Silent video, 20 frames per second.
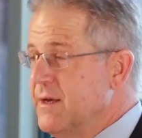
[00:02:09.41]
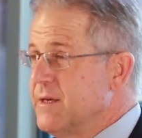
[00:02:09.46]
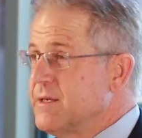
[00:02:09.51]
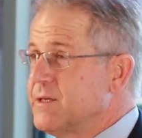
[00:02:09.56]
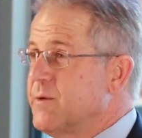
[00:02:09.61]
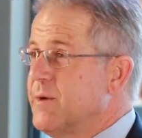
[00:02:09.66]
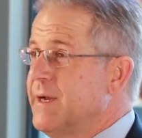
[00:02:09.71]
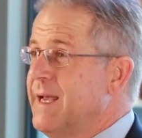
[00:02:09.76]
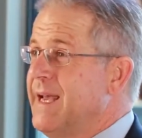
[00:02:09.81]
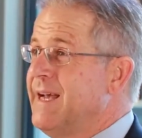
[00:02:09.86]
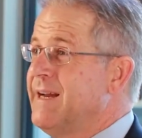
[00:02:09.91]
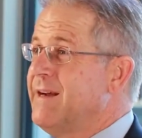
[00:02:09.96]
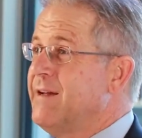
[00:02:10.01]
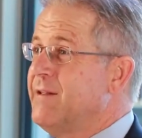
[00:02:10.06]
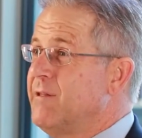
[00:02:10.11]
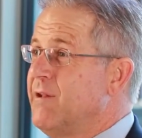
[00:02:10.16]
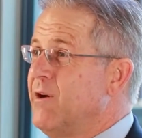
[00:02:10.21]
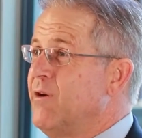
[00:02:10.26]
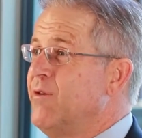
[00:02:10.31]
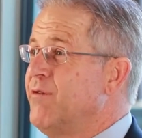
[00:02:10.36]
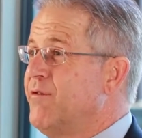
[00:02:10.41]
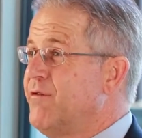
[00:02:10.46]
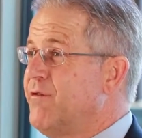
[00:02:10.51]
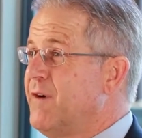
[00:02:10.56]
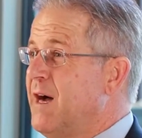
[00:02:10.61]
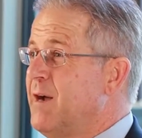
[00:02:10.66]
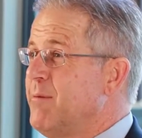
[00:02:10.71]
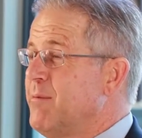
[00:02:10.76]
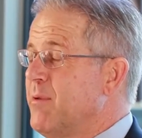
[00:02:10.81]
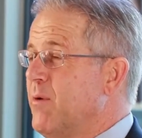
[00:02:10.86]
So again, a low
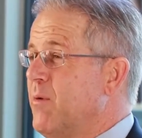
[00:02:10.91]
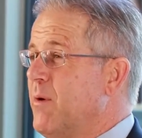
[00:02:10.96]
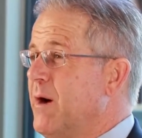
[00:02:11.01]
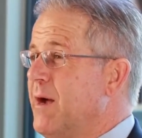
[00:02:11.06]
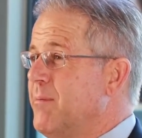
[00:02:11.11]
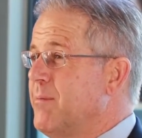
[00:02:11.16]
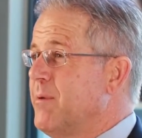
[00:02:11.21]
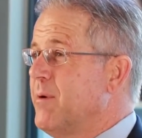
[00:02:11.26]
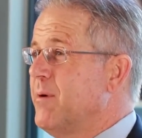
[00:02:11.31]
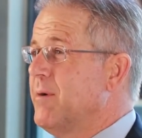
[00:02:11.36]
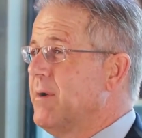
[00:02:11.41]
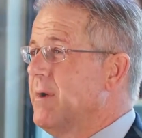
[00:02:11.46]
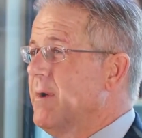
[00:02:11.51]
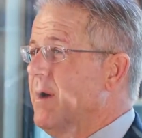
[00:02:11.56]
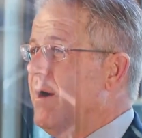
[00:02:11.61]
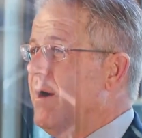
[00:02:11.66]
fiber wiper,